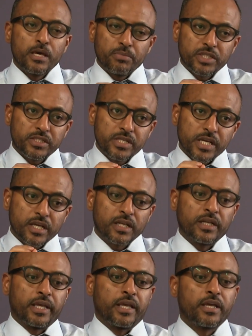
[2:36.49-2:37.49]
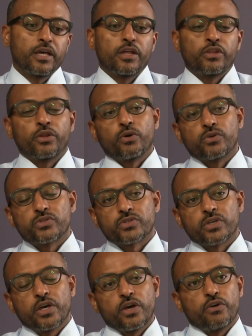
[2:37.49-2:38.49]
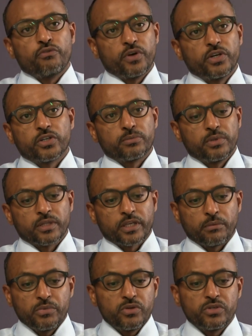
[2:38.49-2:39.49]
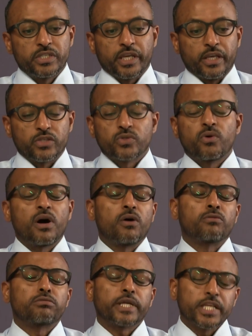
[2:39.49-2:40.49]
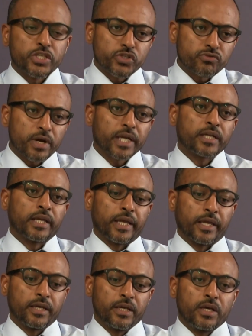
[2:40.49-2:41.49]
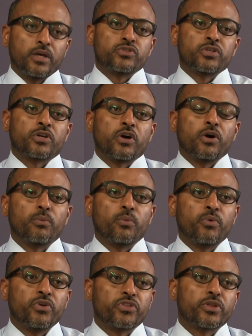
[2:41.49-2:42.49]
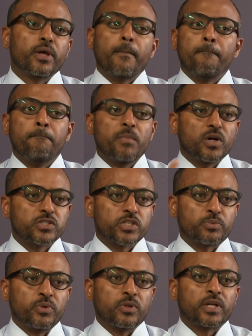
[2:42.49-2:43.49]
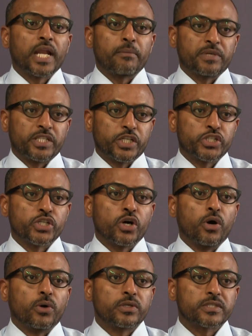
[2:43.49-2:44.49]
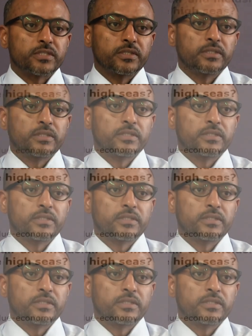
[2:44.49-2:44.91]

particularly those vulnerable communities who are already struggling to cope with multiple climatic shocks.